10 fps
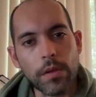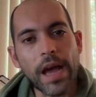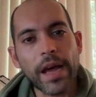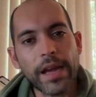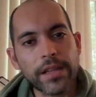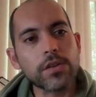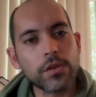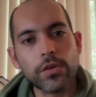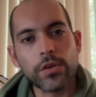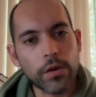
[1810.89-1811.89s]
yeah, it's good
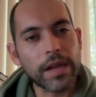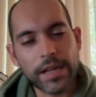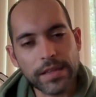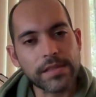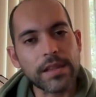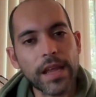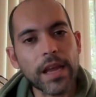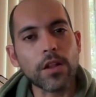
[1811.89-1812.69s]
to know that it's like a